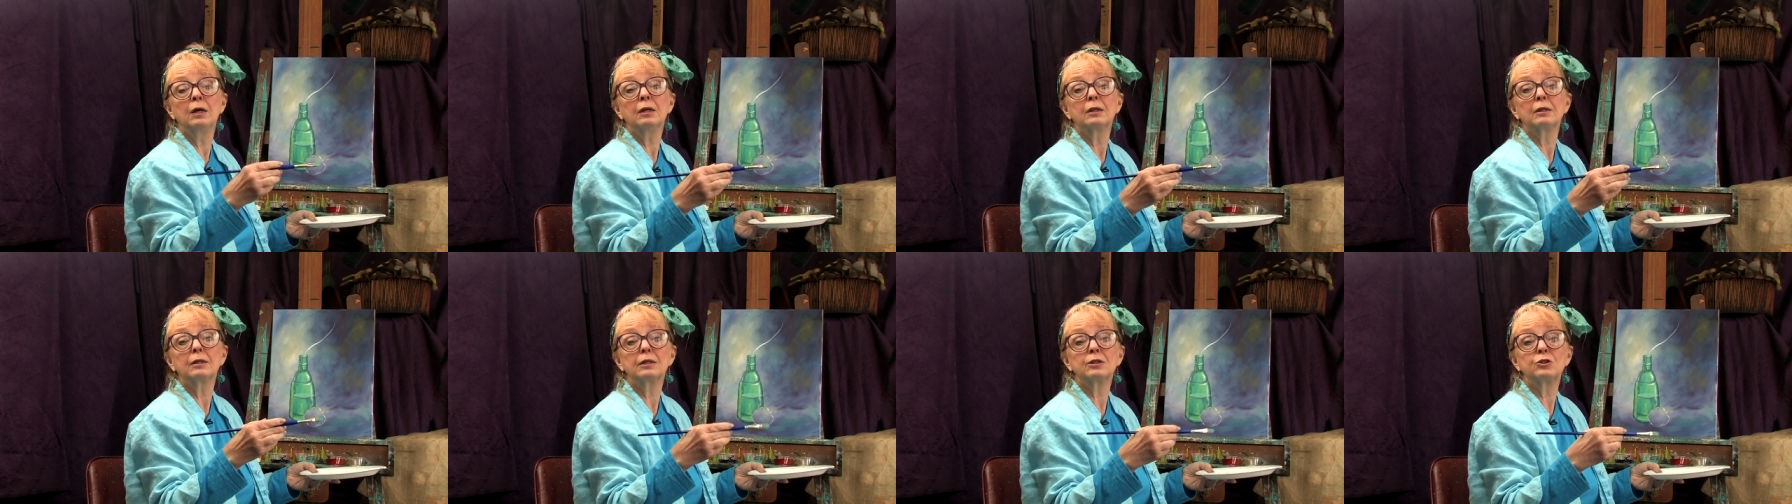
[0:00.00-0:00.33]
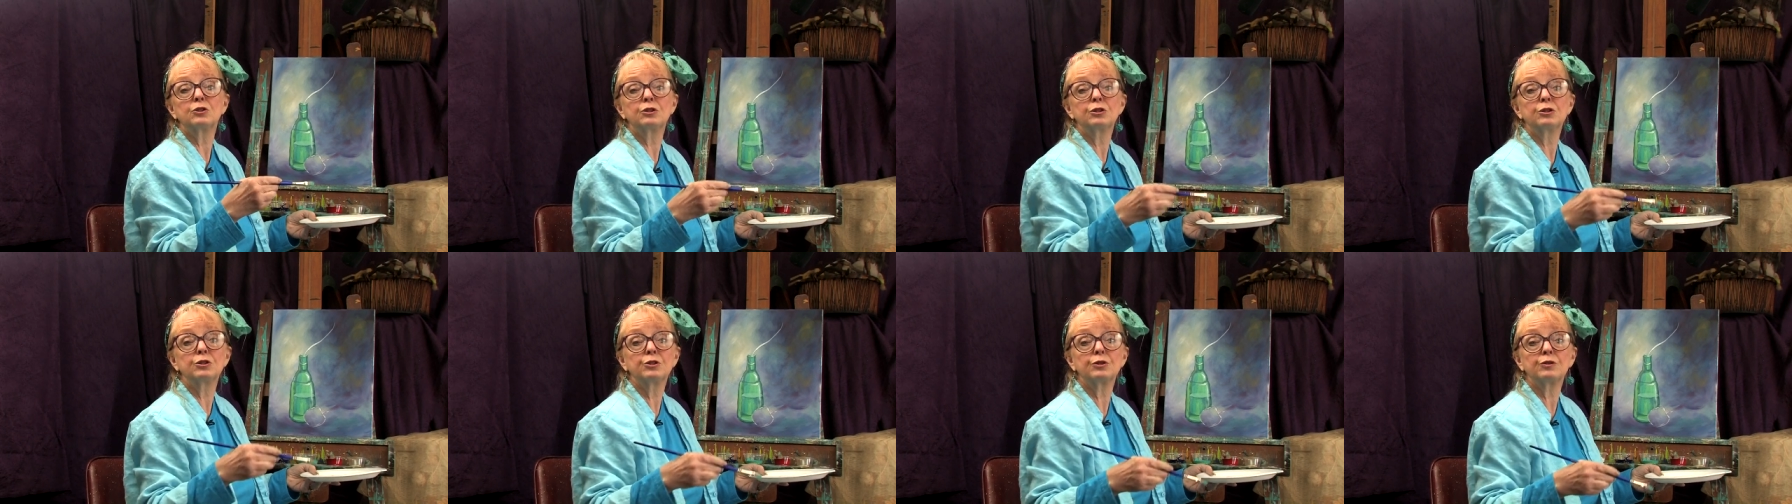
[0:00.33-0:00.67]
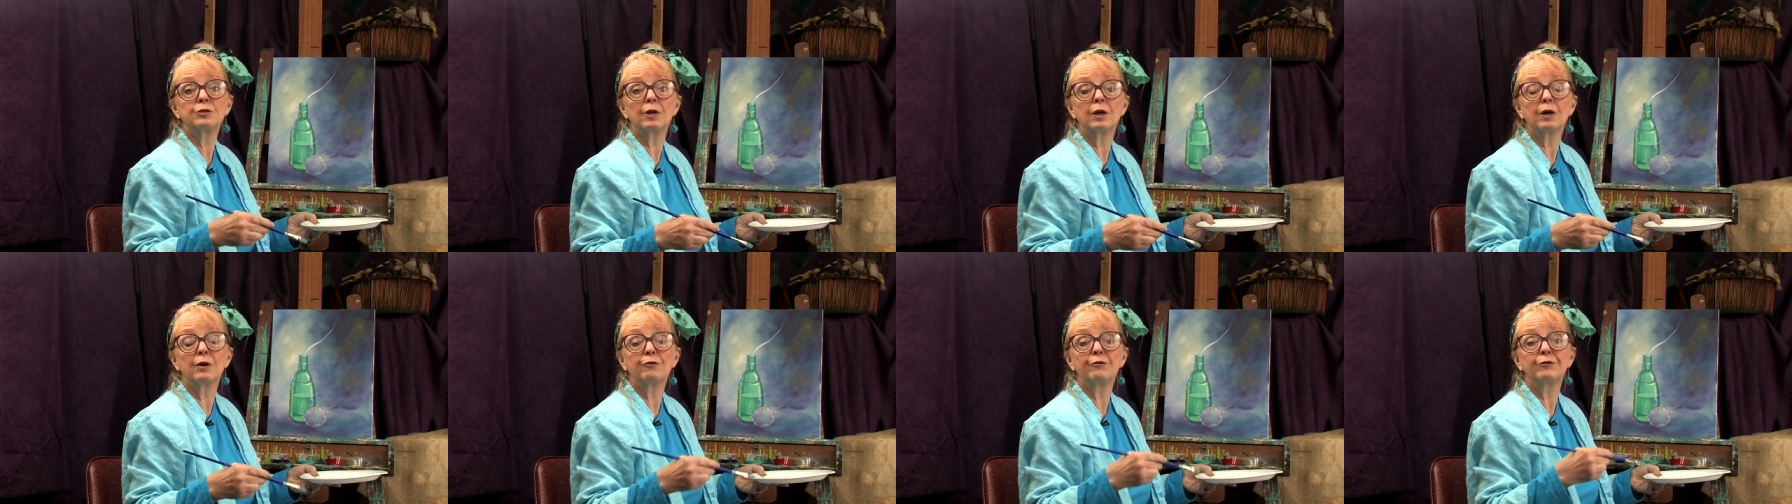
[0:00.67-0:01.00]
let's
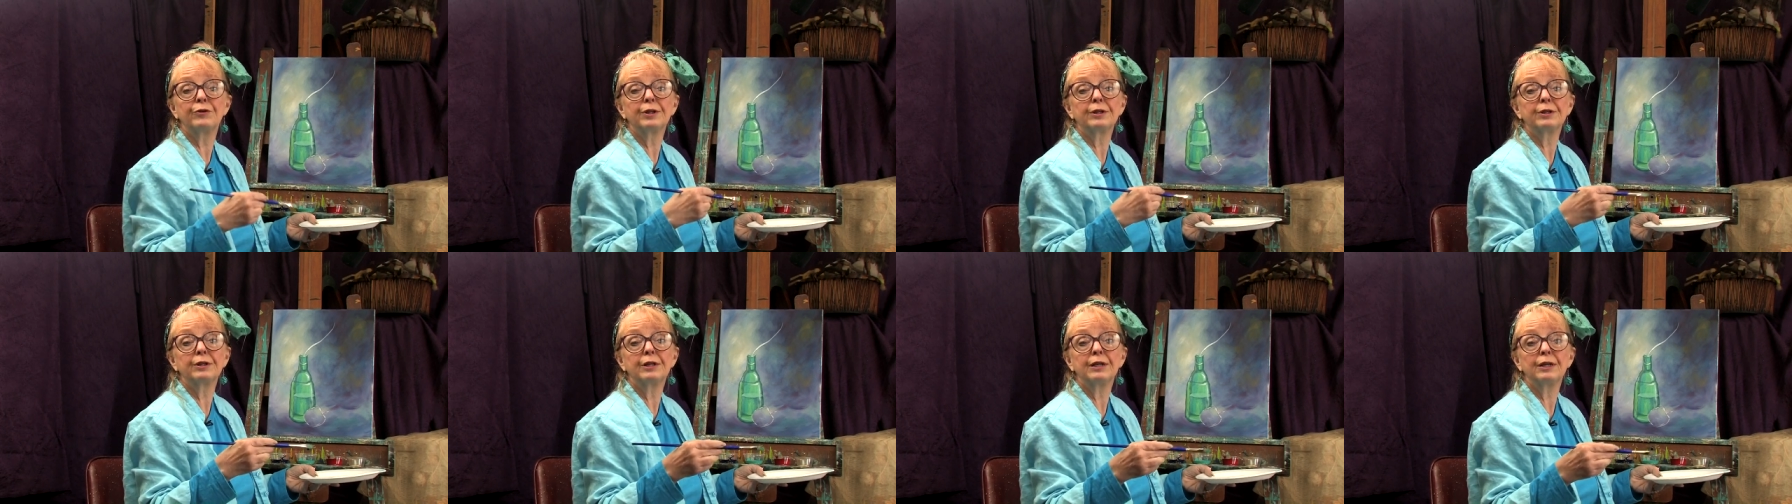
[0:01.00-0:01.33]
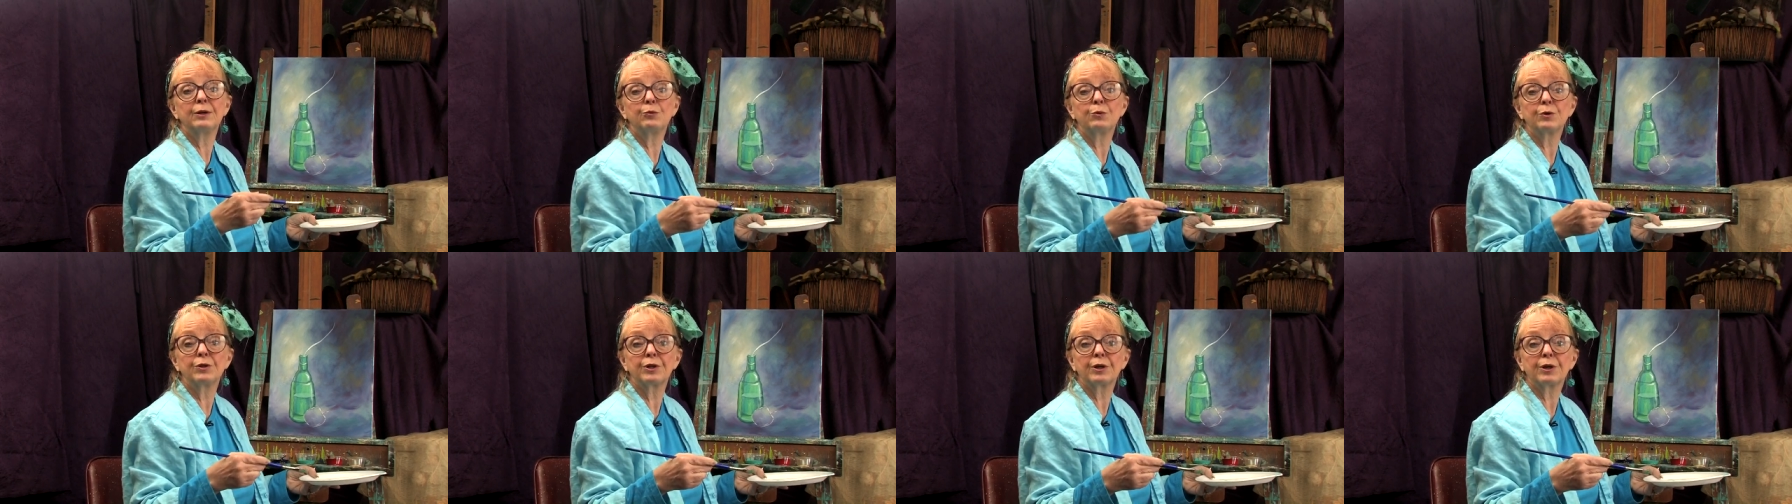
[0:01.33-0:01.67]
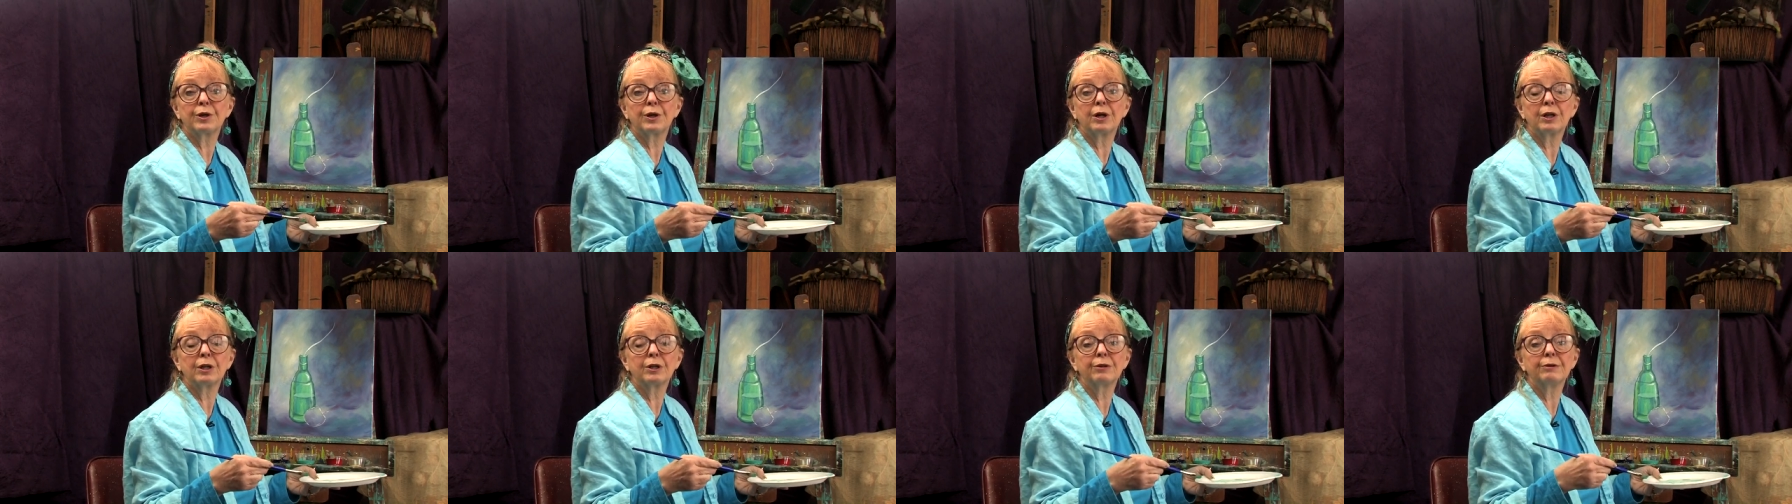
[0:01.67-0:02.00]
just uh, fill it in with a
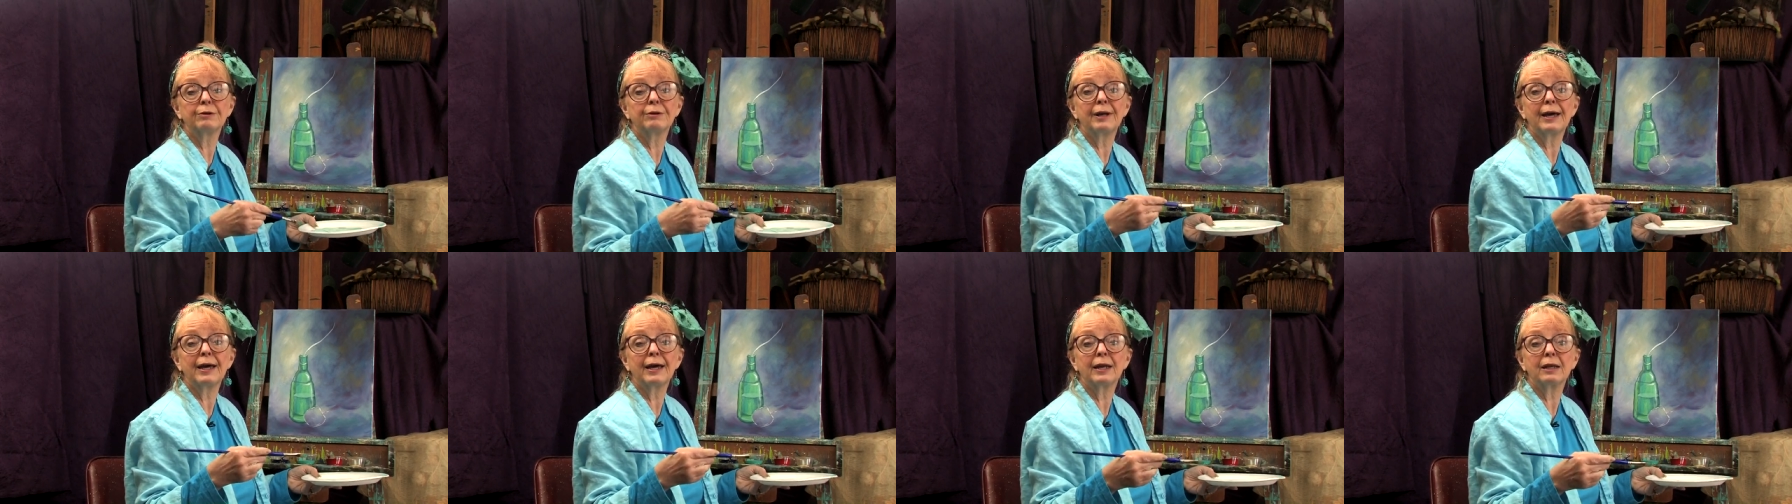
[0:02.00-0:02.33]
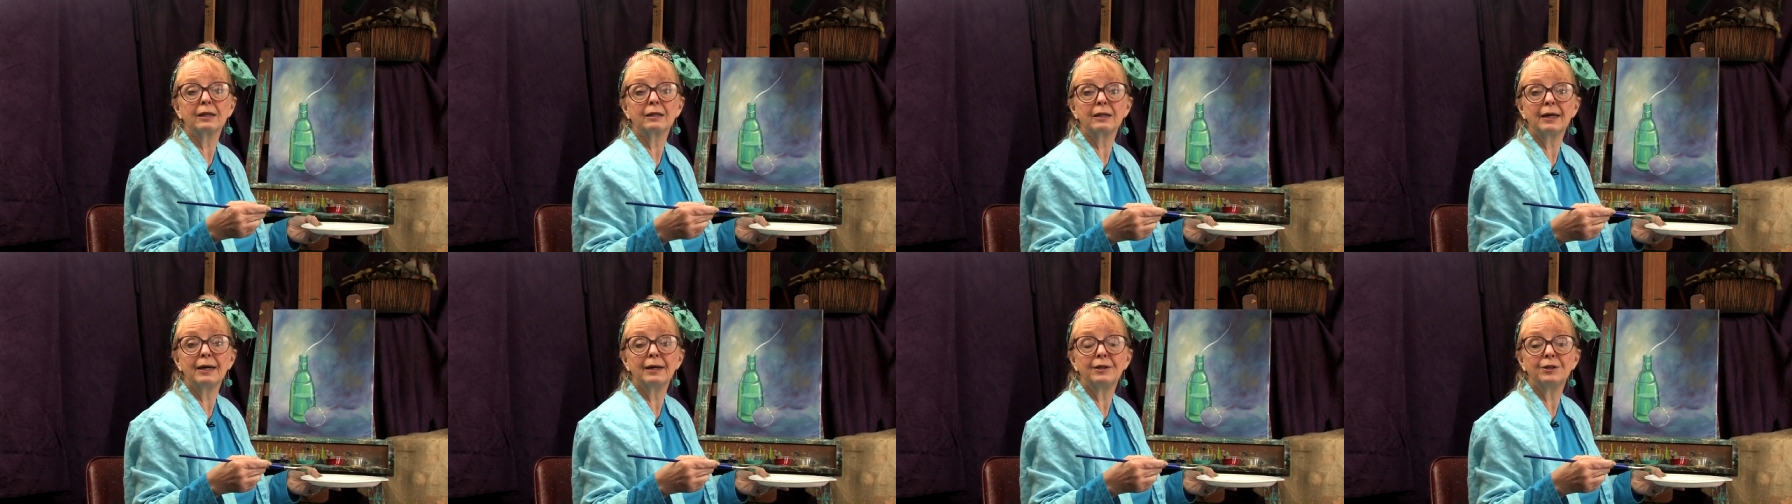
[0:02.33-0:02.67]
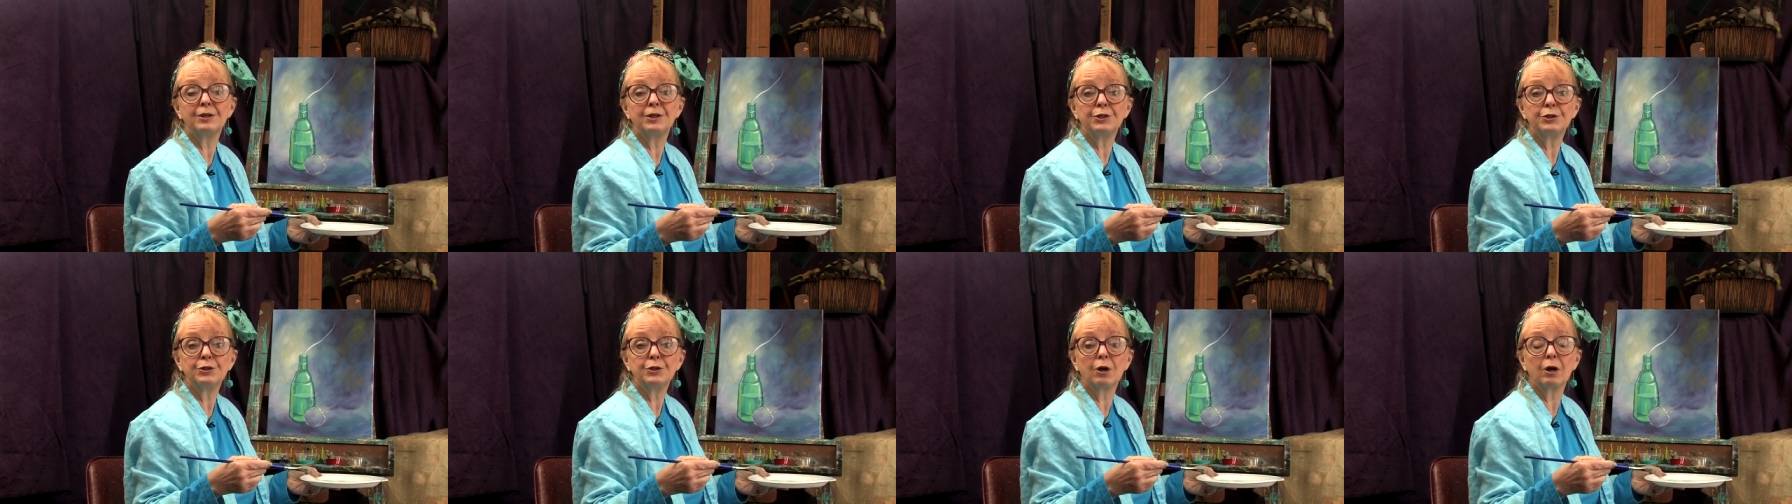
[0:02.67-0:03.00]
color and add a light and
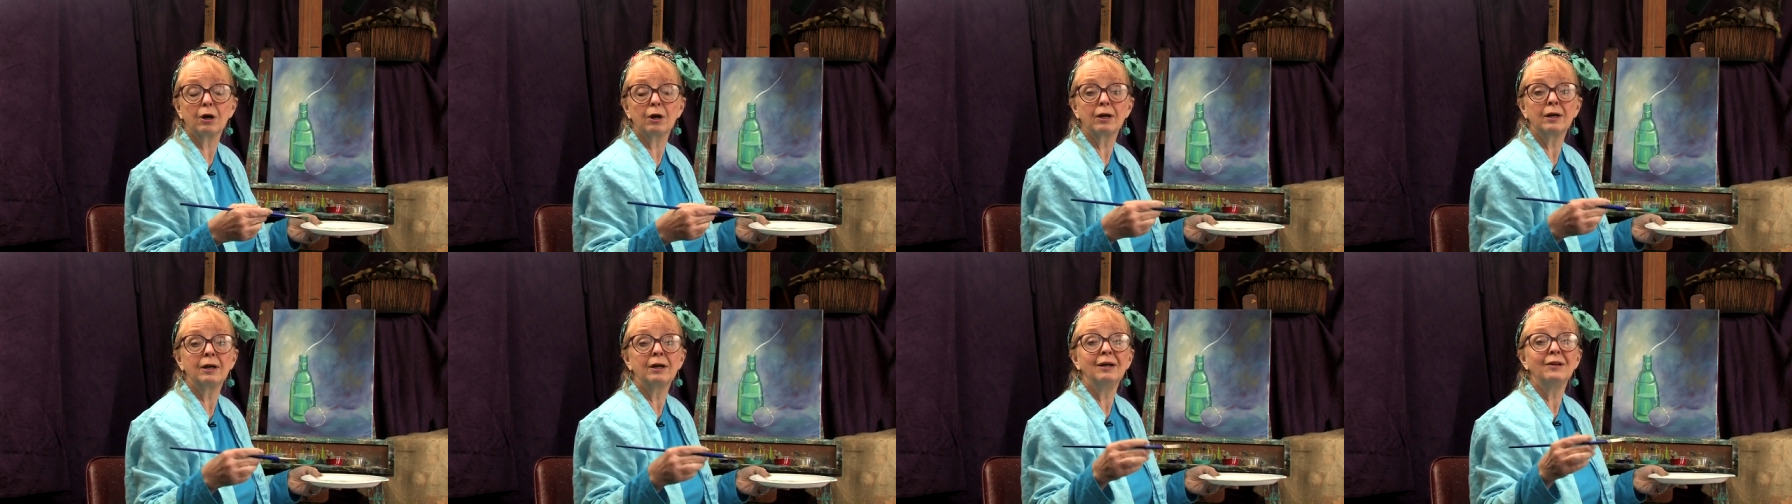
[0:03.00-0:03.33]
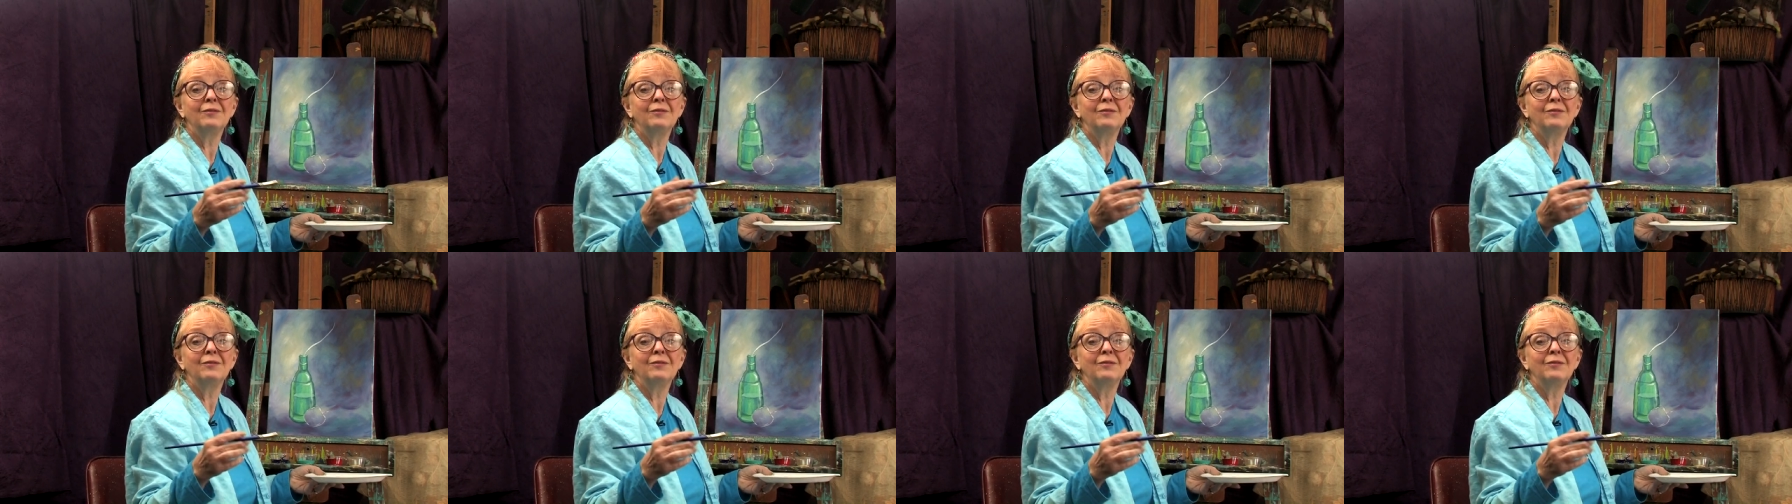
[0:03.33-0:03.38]
a dark.